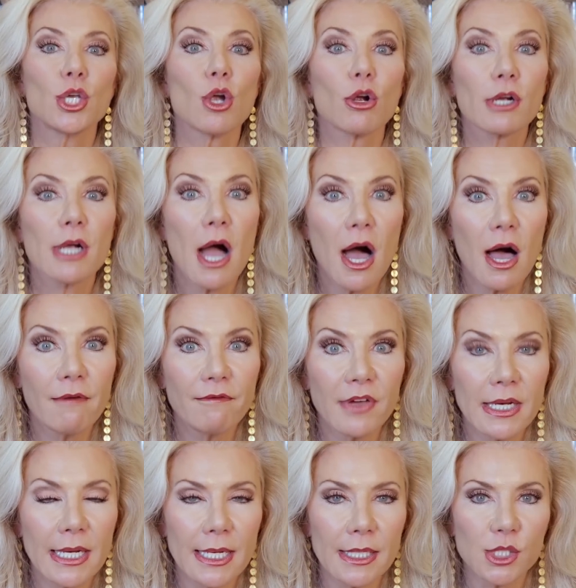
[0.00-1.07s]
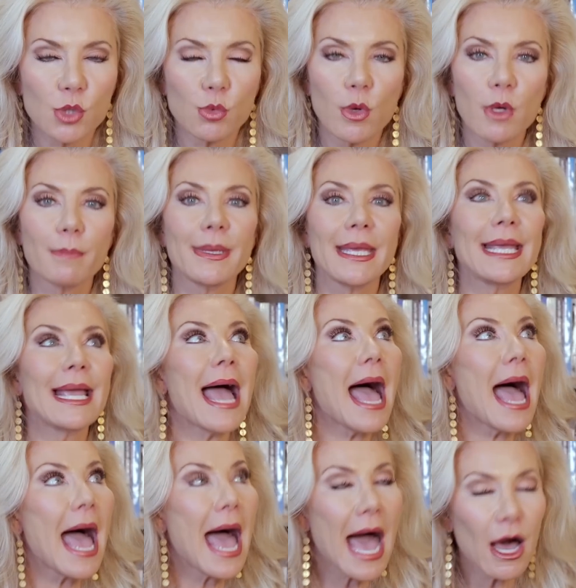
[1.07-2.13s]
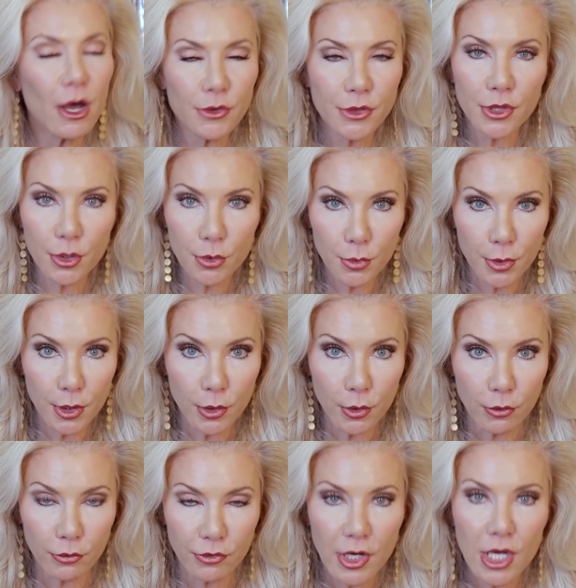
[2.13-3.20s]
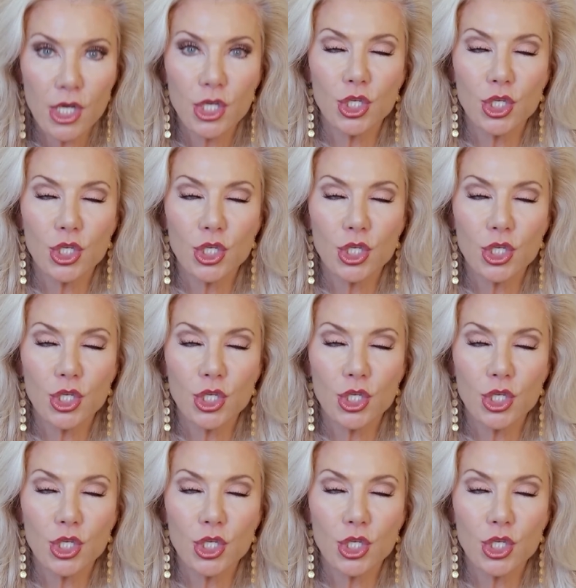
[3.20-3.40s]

your confidence will be out the roof.